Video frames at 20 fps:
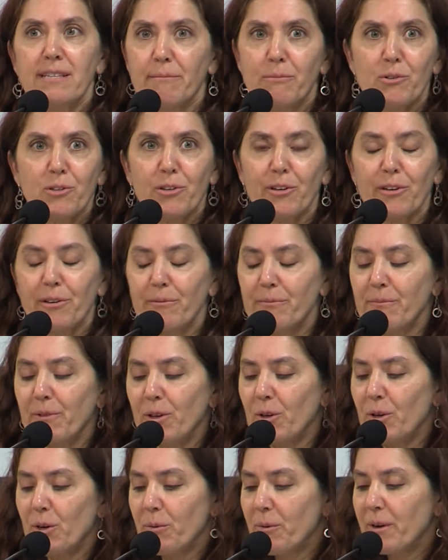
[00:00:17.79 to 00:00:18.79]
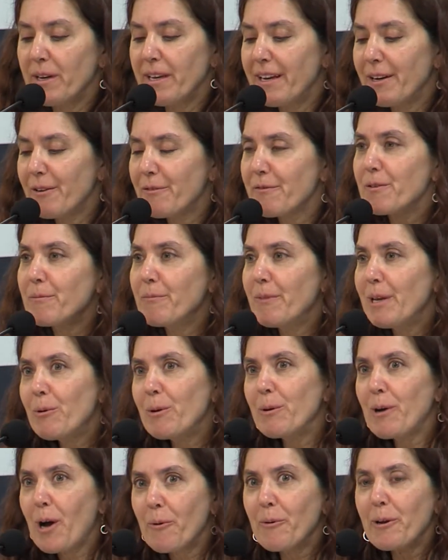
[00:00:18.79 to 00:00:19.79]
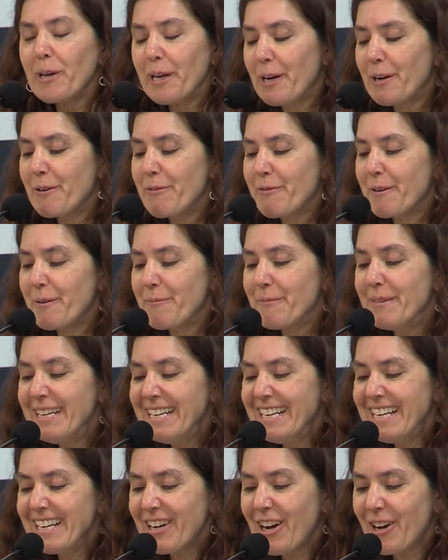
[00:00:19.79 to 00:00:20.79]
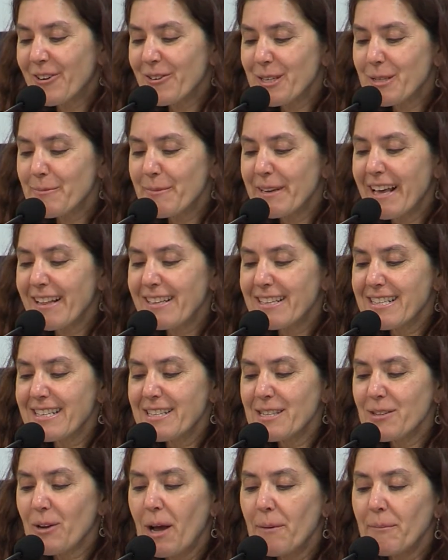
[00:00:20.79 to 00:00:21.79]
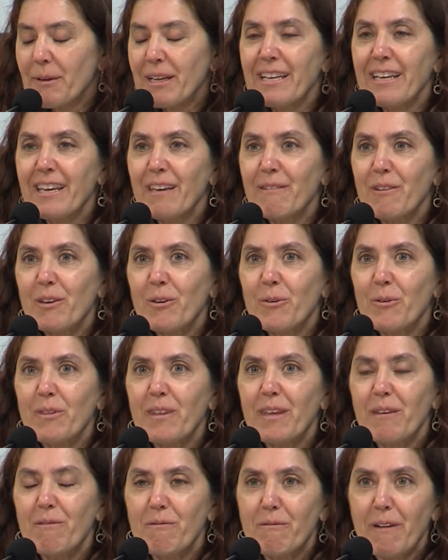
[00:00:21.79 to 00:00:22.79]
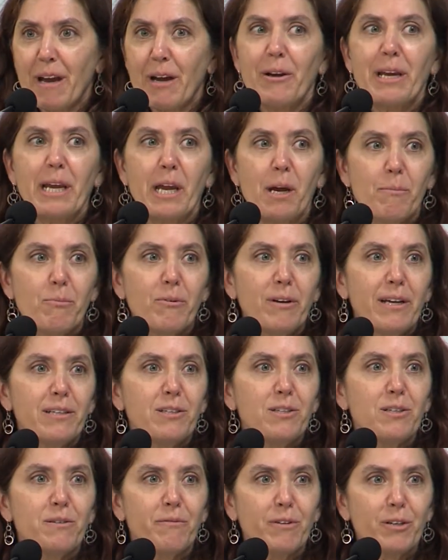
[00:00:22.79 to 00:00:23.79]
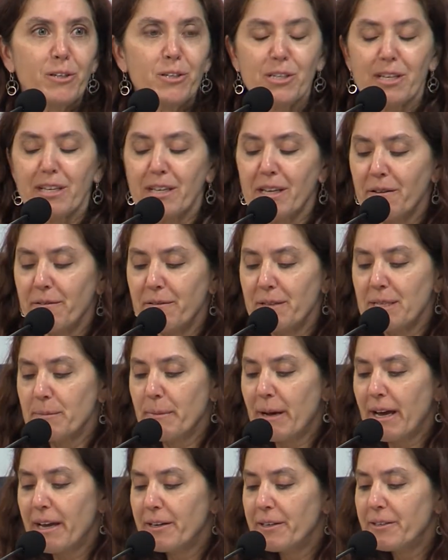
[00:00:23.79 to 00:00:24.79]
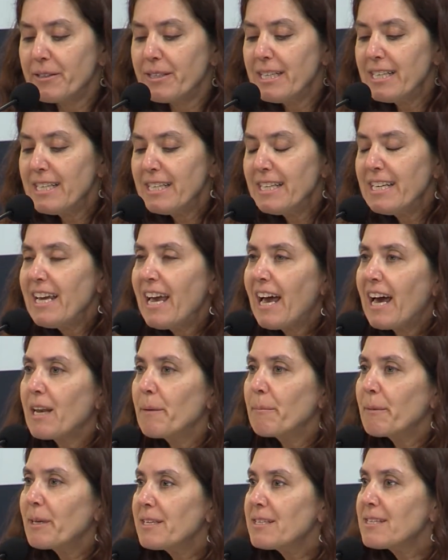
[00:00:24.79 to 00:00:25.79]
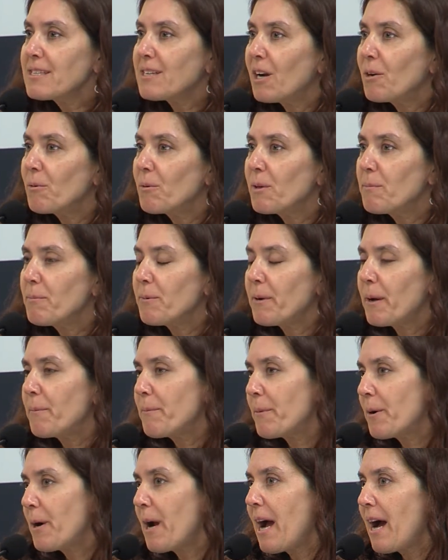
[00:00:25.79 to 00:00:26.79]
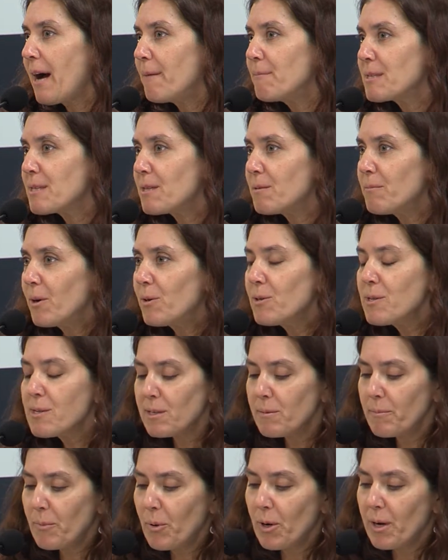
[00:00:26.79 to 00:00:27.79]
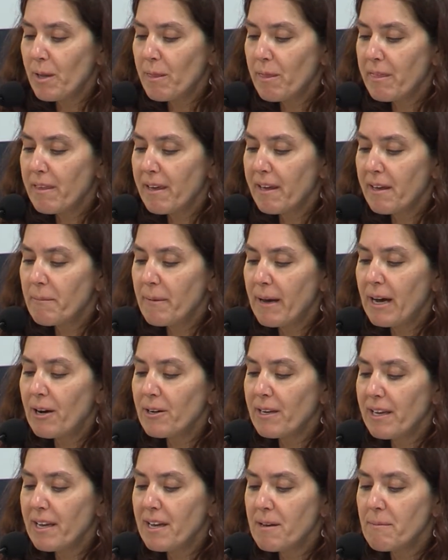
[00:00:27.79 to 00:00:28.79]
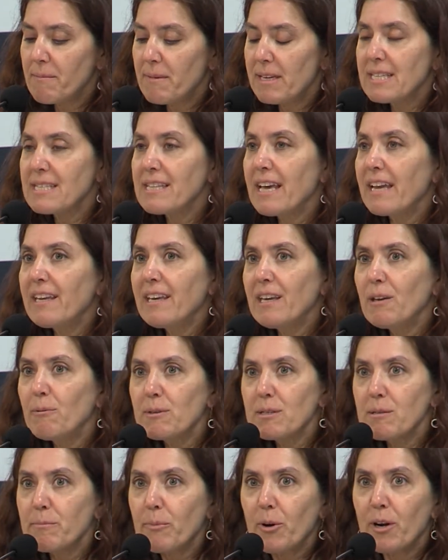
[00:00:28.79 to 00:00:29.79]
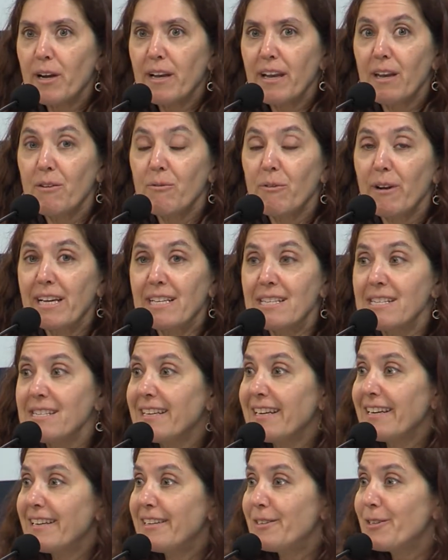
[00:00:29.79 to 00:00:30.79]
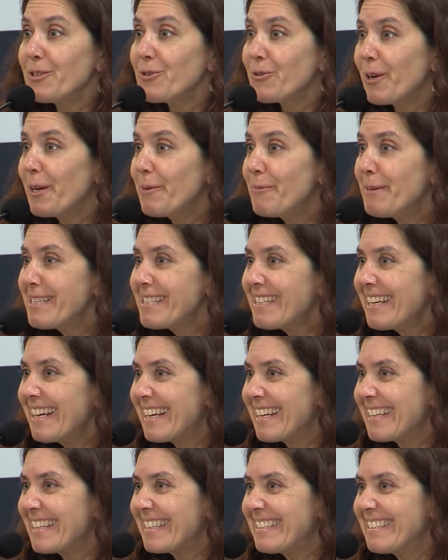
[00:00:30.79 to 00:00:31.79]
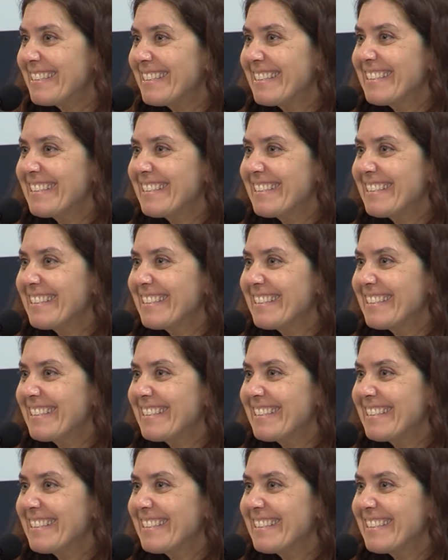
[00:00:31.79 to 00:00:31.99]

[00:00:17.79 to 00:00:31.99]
I'm sure you don't want to hear from me. We all want to hear from Congressman Ellison, so I'm going to give you the very abridged version of his bio. And I'm going to start with perhaps the most important thing about him is that he was born and raised in Detroit, Michigan.